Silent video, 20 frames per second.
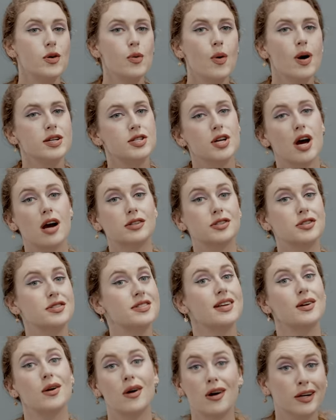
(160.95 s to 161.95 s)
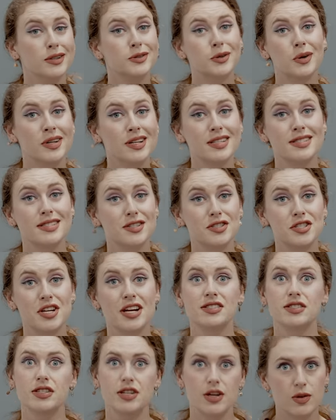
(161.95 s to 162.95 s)
you want doctors that aren't going to
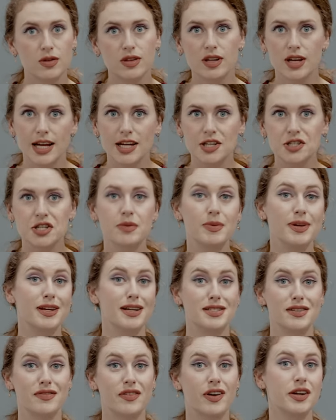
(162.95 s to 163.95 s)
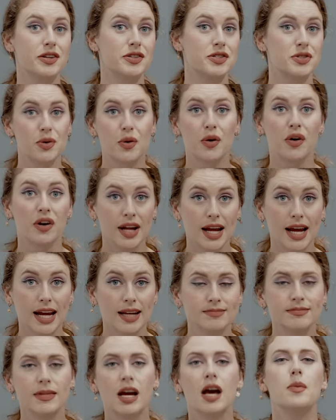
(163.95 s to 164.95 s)
suggest euthanasia because you've got a sore
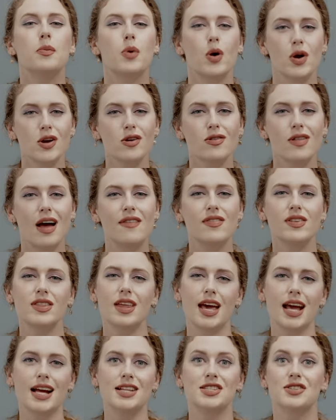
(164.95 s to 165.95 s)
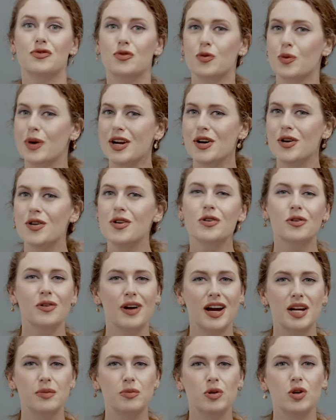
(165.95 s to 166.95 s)
knee, put your life in the hands of real,
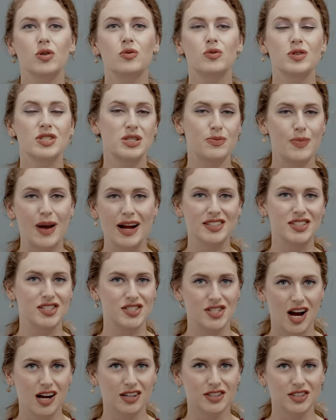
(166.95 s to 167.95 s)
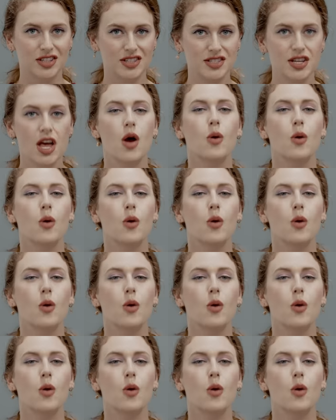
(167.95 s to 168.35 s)
credible, respected doctors